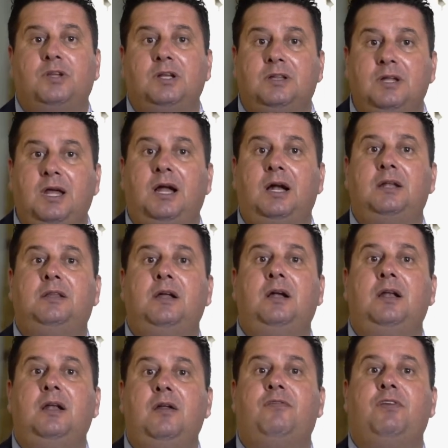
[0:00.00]
the
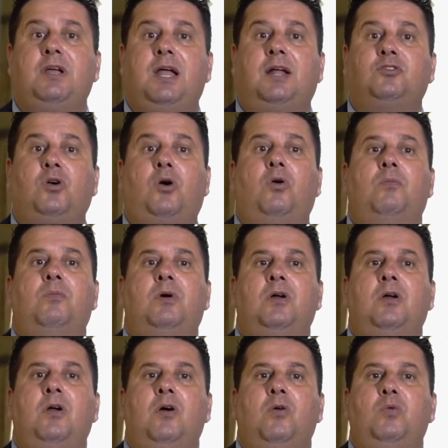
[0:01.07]
elderly living at home
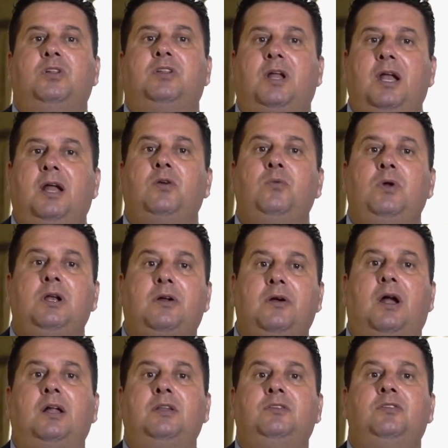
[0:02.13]
with an annual
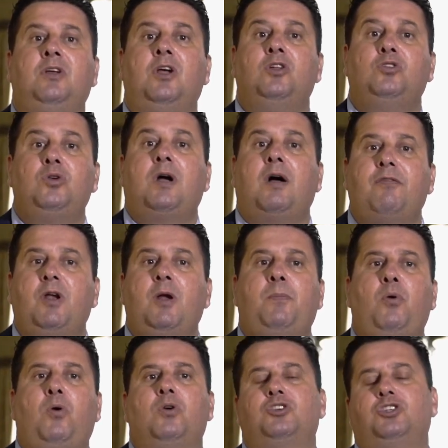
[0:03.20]
grant to cover a
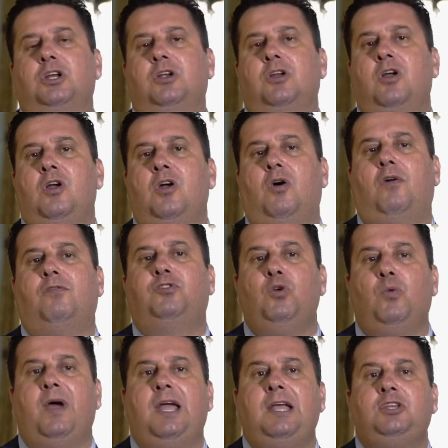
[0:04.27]
portion of the
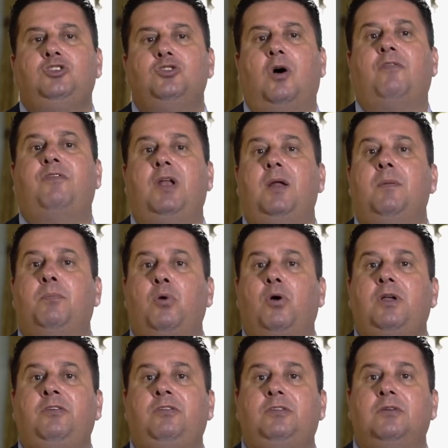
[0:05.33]
wage of an
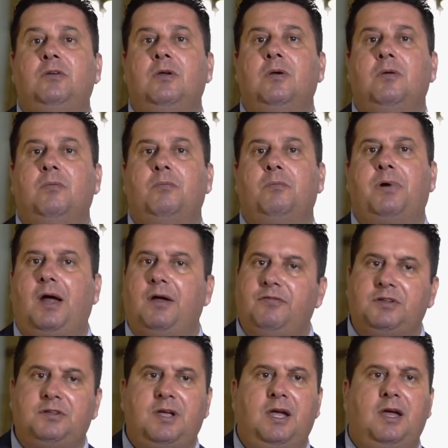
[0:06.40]
employed
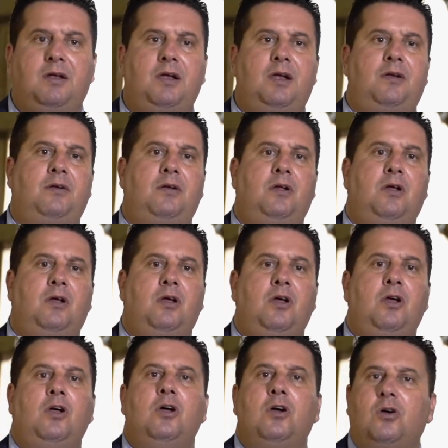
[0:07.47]
private carer.
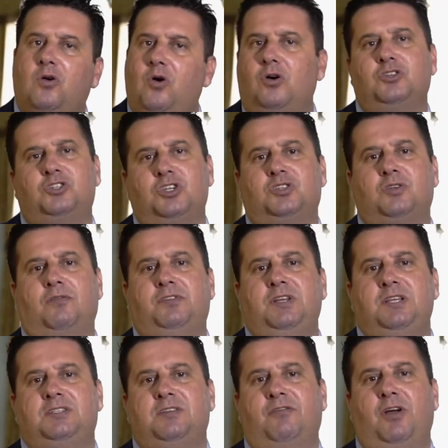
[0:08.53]
Conscious of
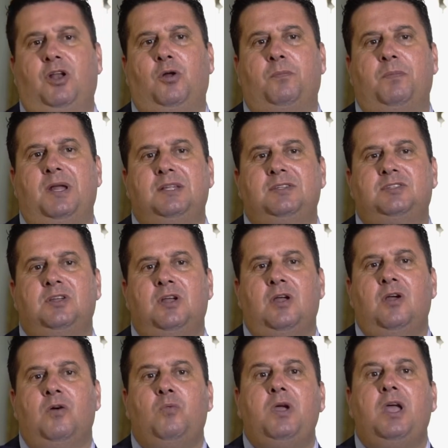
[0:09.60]
these developments,
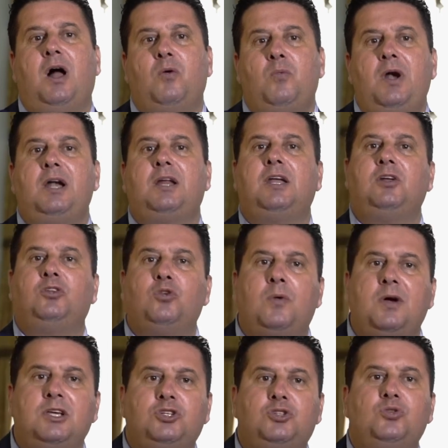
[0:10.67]
we are working to
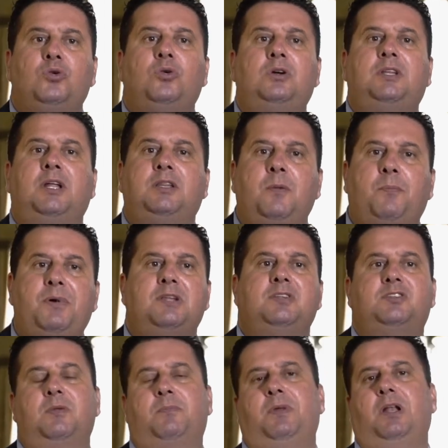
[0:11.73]
ensure that the
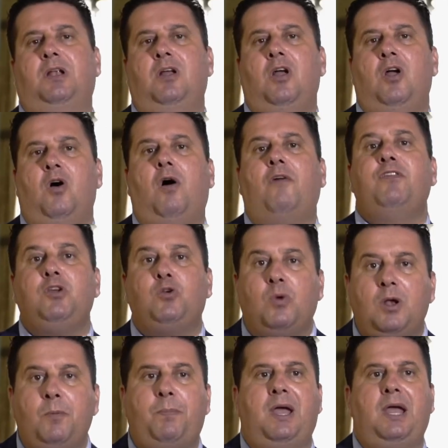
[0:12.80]
principle of
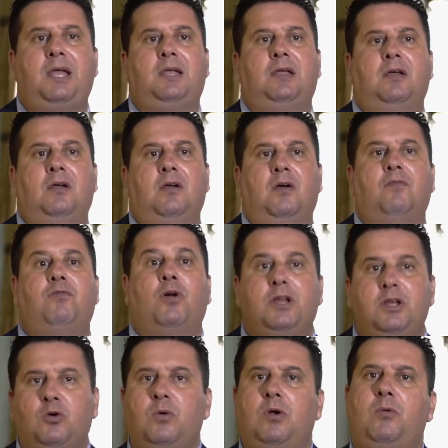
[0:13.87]
equal pay for
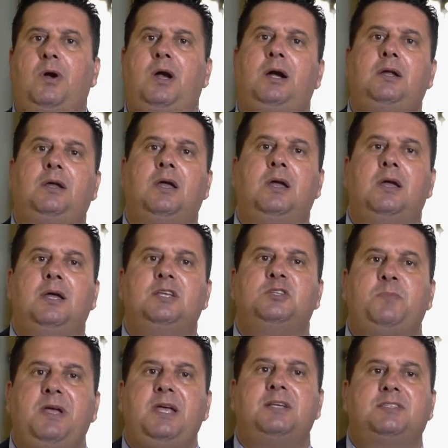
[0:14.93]
equal work is
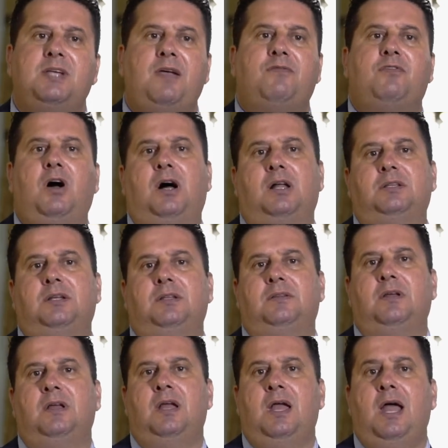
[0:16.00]
being safeguarded
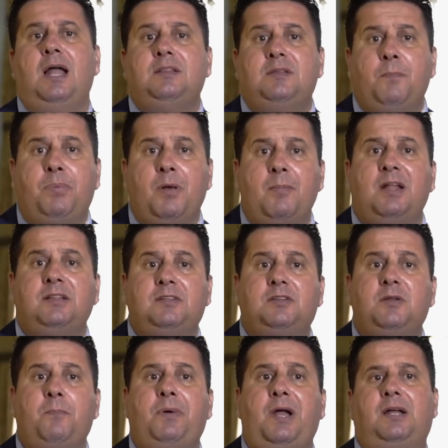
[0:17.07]
and implemented
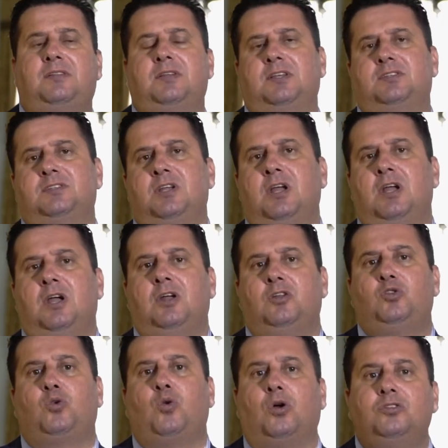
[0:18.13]
in practice
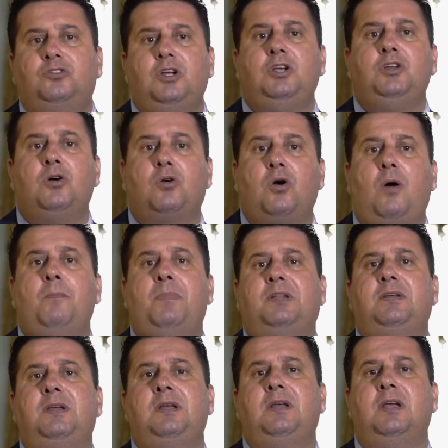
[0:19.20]
to continue
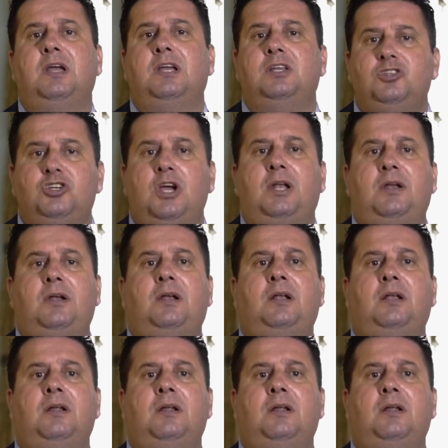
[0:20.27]
combating, in general,